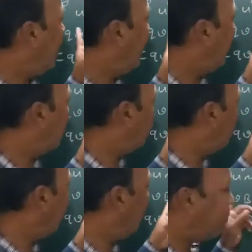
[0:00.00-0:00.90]
it
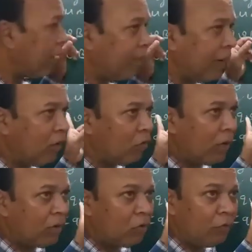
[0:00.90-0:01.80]
should be
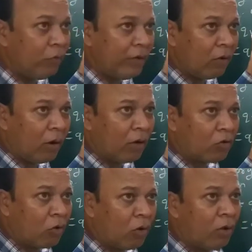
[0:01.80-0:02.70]
perpendicular to V
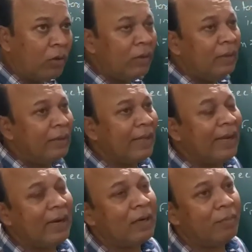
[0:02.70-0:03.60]
also.
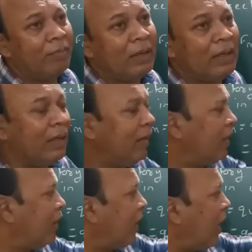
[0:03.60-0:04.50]
That
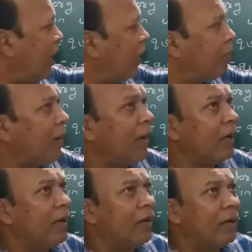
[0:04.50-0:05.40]
means charge
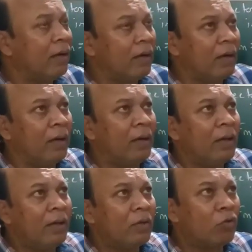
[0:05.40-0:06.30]
particle
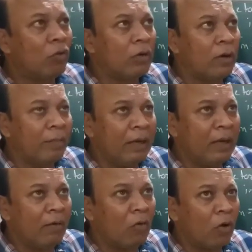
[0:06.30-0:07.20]
should
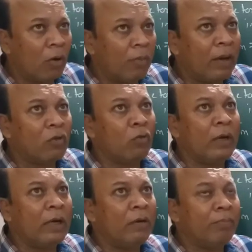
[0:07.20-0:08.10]
remain normal. So
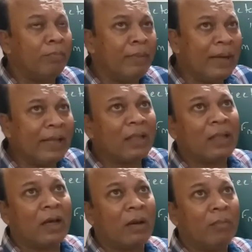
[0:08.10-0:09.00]
it may
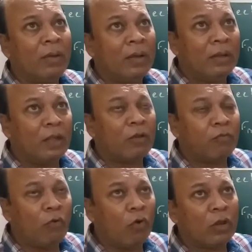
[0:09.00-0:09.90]
serve, this
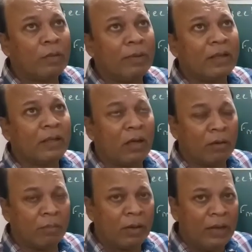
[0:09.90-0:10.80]
force may serve